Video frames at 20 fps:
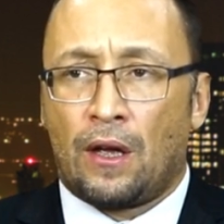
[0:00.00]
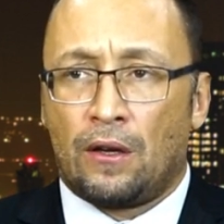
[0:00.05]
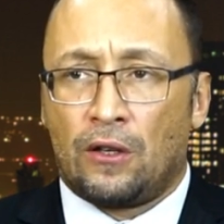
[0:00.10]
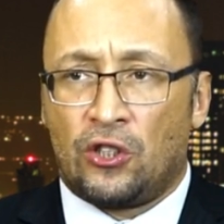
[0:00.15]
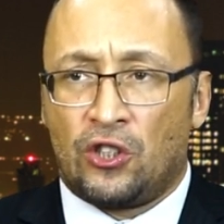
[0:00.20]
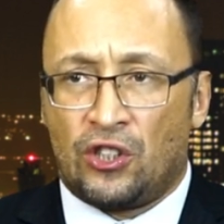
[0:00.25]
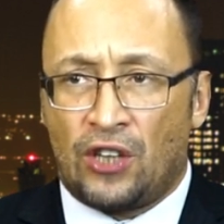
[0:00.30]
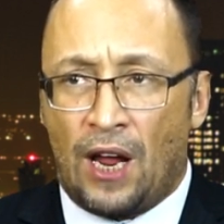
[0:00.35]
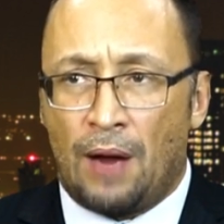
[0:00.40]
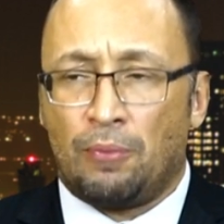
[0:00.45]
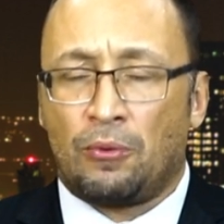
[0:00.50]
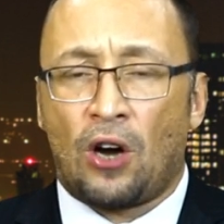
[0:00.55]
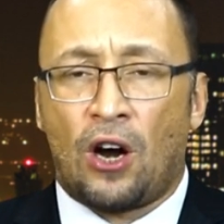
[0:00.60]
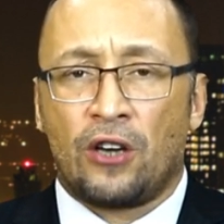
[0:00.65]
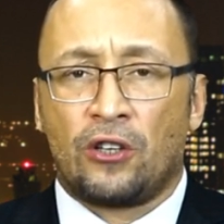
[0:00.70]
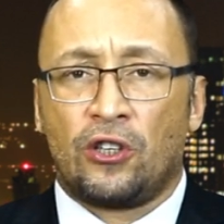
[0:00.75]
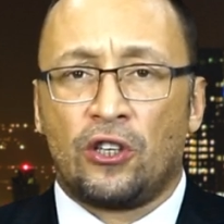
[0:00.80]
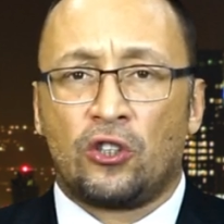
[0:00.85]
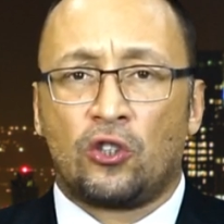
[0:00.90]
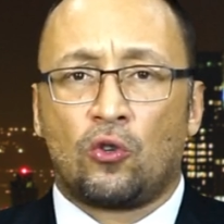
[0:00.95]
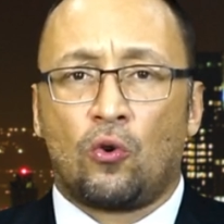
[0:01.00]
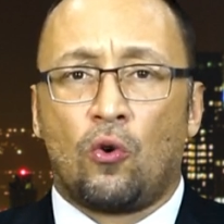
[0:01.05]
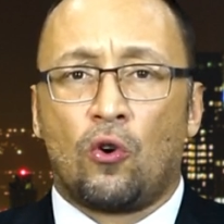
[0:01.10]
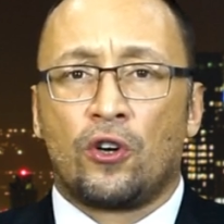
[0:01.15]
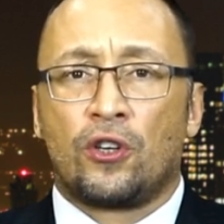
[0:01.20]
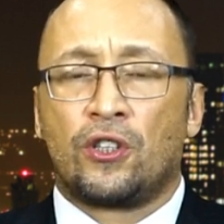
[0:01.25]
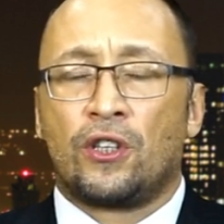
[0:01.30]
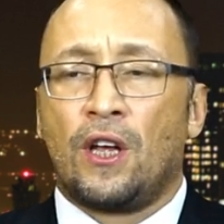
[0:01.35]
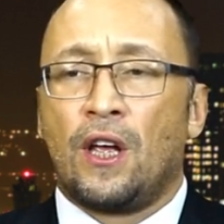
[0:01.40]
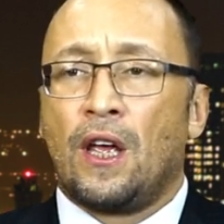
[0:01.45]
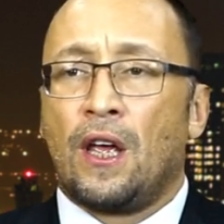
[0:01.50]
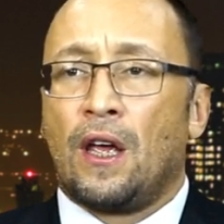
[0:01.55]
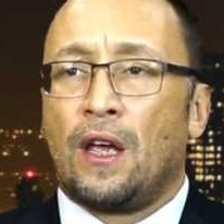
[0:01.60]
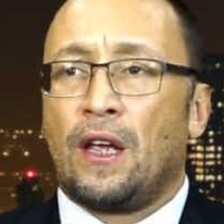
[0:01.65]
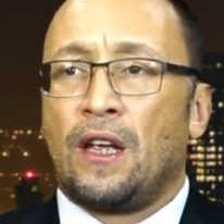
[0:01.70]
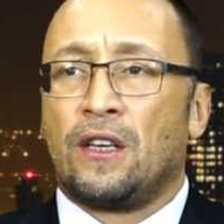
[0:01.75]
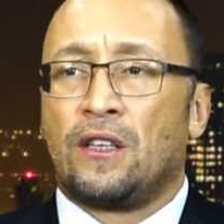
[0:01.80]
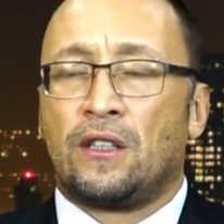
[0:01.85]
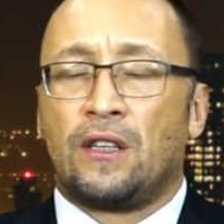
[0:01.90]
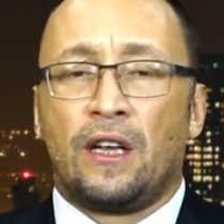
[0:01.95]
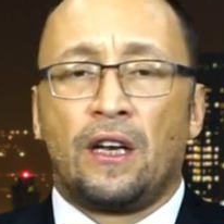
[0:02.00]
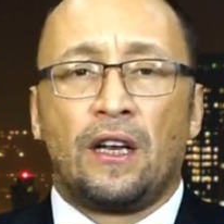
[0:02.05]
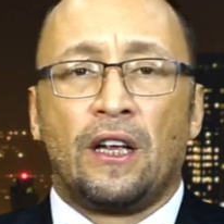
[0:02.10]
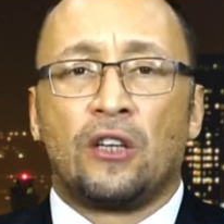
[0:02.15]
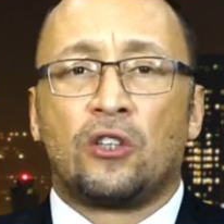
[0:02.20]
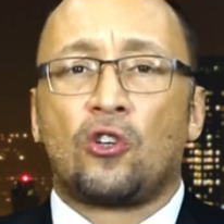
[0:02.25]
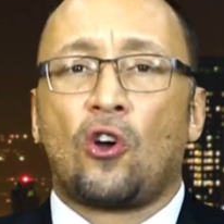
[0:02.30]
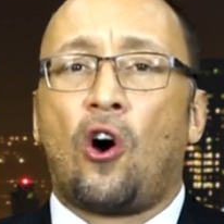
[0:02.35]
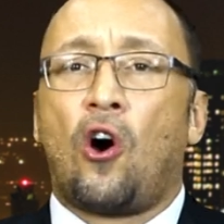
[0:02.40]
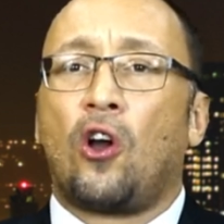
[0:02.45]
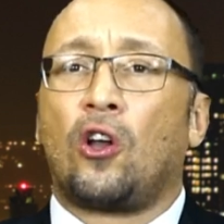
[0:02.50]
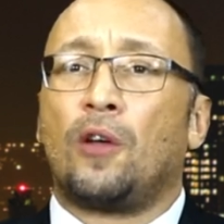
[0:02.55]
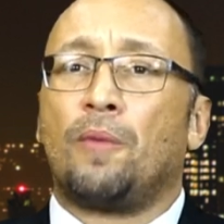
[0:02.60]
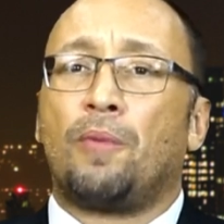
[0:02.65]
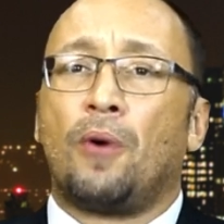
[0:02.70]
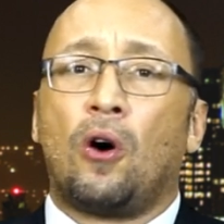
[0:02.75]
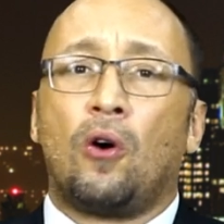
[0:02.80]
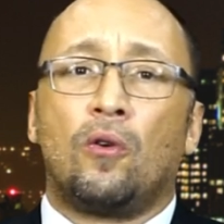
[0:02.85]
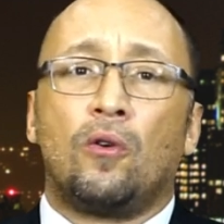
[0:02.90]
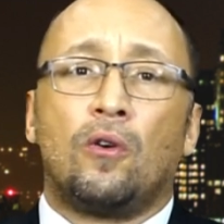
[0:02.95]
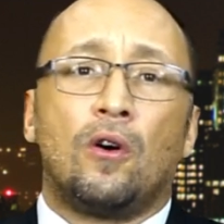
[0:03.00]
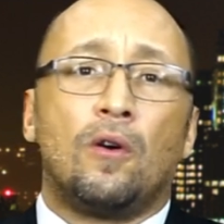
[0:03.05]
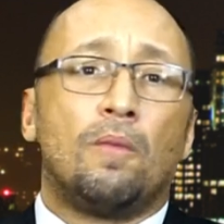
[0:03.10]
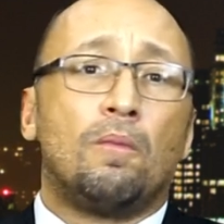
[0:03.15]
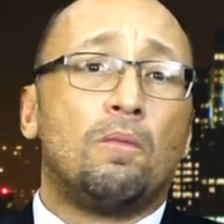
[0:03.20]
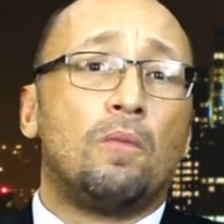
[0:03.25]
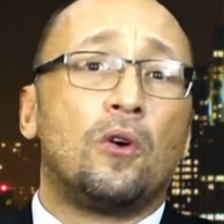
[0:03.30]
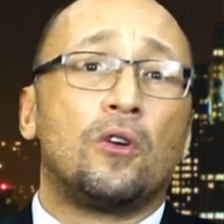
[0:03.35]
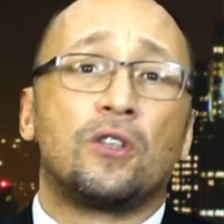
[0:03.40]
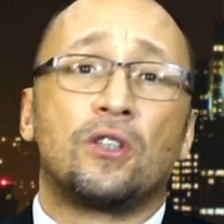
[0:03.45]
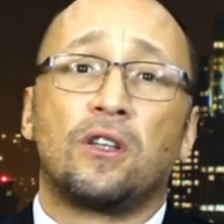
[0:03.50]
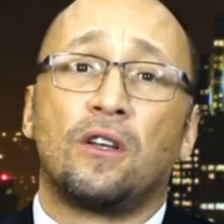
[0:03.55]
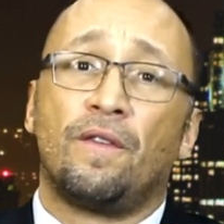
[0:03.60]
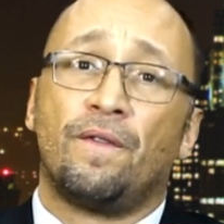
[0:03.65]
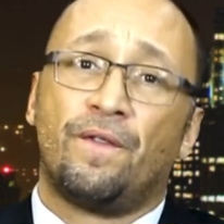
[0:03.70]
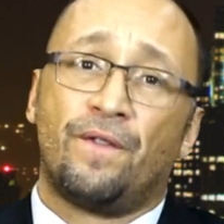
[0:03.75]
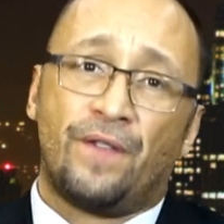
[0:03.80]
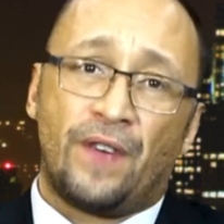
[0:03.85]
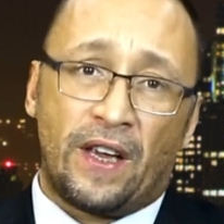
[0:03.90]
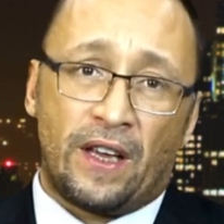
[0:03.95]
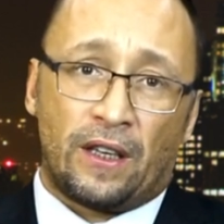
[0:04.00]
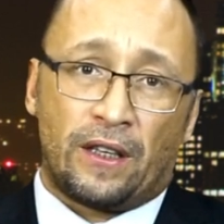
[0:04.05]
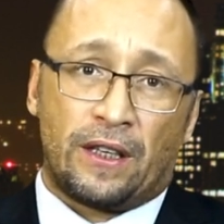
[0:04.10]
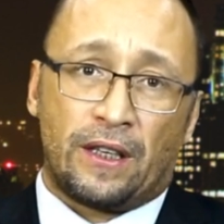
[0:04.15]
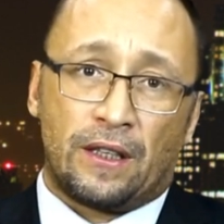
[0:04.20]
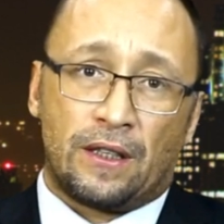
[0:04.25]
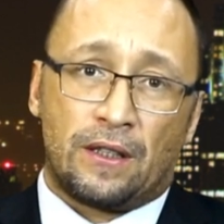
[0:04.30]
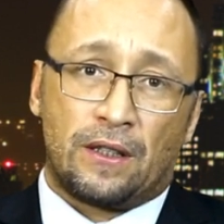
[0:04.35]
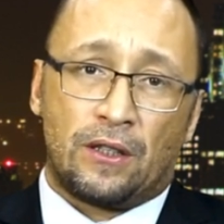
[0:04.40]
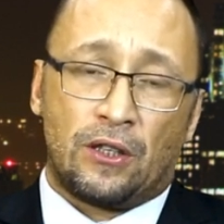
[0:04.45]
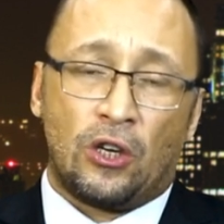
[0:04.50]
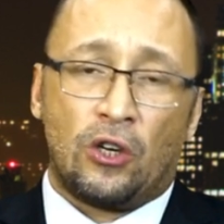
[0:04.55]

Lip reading: shaped our discourse, is that it's all about Muslim feelings.